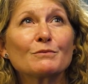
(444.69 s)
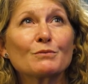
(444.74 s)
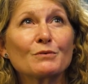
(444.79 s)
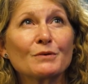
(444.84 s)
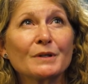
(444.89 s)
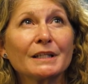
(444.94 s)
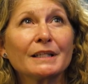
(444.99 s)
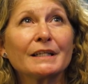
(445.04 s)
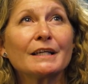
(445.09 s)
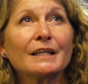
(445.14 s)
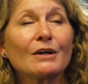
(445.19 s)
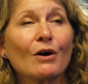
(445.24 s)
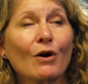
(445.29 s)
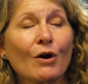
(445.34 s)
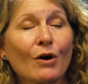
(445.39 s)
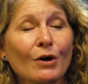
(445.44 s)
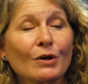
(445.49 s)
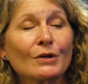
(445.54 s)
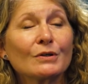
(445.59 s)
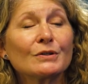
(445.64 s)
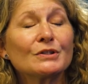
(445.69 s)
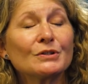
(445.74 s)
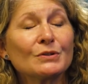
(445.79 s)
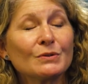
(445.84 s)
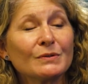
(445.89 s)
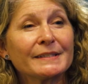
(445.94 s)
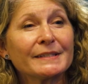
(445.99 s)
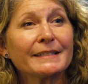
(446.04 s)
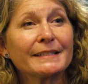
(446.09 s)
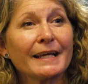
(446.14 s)
really hard
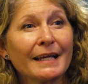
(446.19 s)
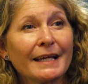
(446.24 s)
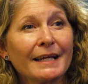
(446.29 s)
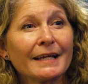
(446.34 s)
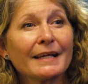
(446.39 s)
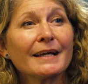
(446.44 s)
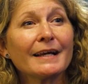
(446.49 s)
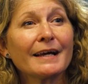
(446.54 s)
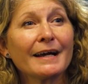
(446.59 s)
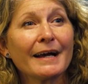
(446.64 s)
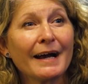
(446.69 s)
to stay